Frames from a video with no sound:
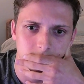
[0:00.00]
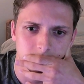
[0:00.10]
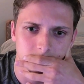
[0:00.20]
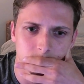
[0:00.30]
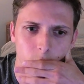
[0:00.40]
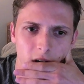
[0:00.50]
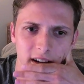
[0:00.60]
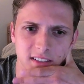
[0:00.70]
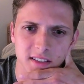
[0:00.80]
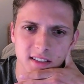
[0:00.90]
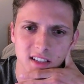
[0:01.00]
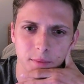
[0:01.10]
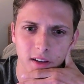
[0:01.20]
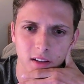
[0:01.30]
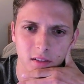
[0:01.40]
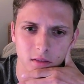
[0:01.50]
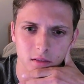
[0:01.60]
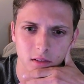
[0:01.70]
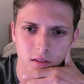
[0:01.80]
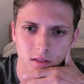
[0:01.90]
Why is this slipping?
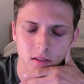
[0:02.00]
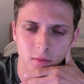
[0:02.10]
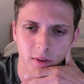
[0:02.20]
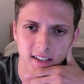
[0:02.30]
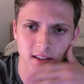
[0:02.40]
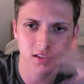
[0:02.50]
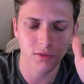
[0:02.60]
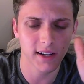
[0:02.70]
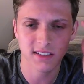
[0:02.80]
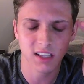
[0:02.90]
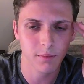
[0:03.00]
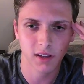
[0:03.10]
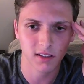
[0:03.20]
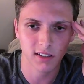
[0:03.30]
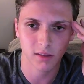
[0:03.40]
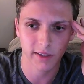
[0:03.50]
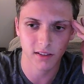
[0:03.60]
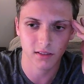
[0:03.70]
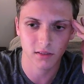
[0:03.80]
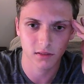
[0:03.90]
Why is the thread slipping a little bit?
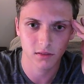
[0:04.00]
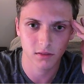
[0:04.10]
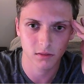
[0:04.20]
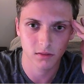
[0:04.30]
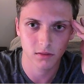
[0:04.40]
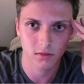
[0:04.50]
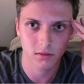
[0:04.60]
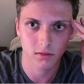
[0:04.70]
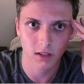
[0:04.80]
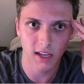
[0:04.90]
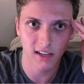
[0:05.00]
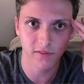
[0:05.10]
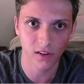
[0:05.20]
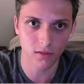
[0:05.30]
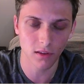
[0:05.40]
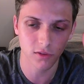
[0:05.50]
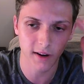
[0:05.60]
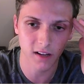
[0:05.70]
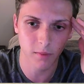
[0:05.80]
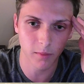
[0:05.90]
I can feel the thread
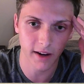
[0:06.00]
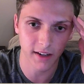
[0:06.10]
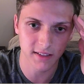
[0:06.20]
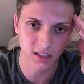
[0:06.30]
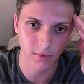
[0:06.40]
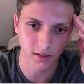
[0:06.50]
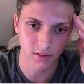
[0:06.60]
in my mind slipping.